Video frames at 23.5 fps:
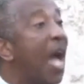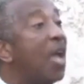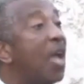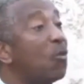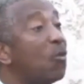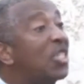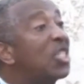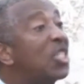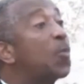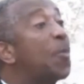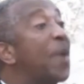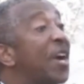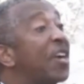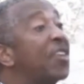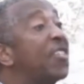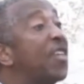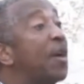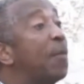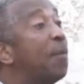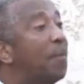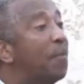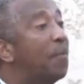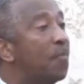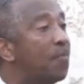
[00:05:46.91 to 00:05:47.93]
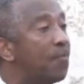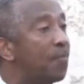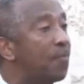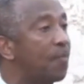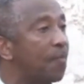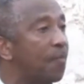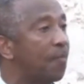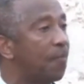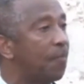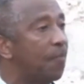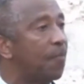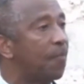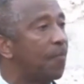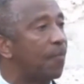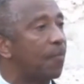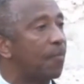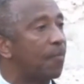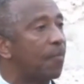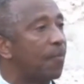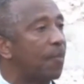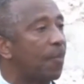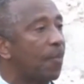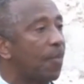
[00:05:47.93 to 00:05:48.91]
I will spare them.
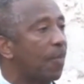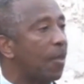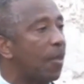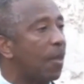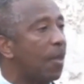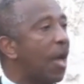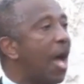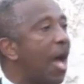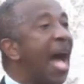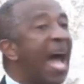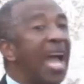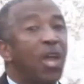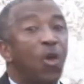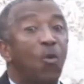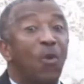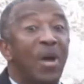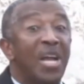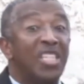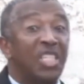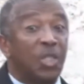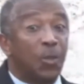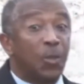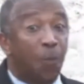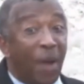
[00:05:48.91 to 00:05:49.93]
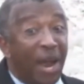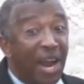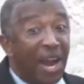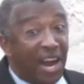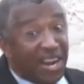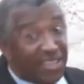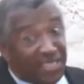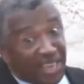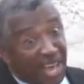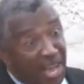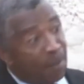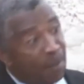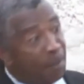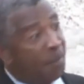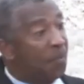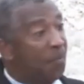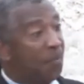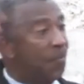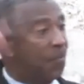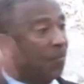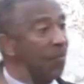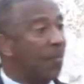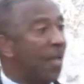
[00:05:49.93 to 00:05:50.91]
I will spare
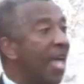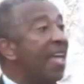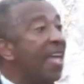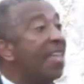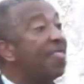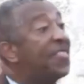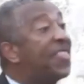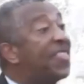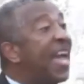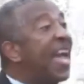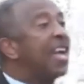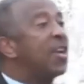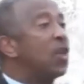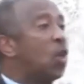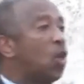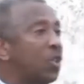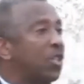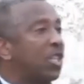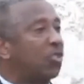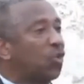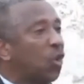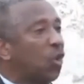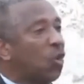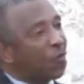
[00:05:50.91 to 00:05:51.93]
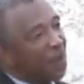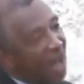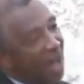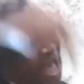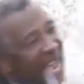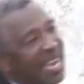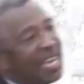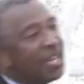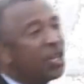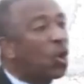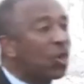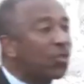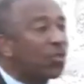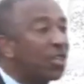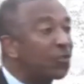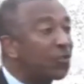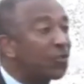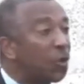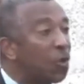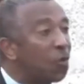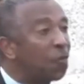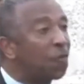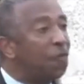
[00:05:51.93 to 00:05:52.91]
them. They know the truth. I know
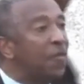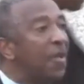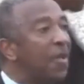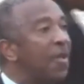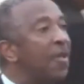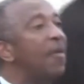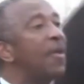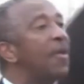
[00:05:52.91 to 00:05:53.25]
the truth.